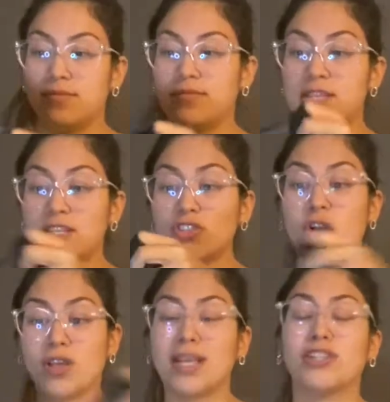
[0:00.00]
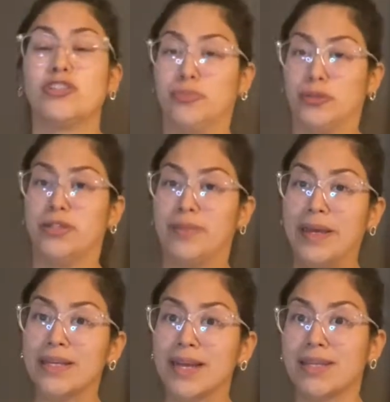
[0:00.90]
This shawl is actually pretty
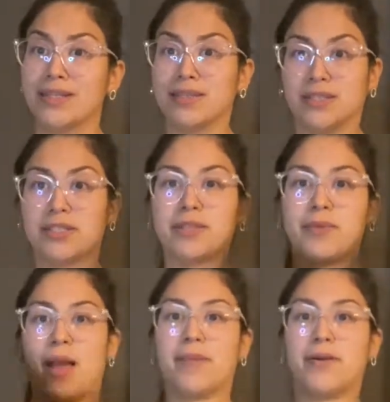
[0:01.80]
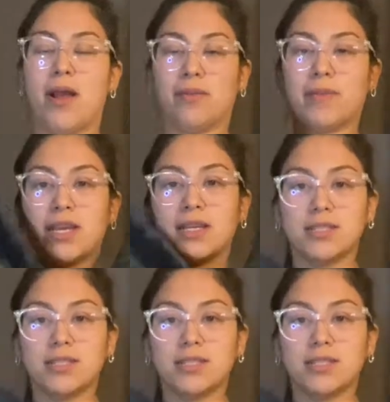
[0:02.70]
big. I could literally wrap it around me.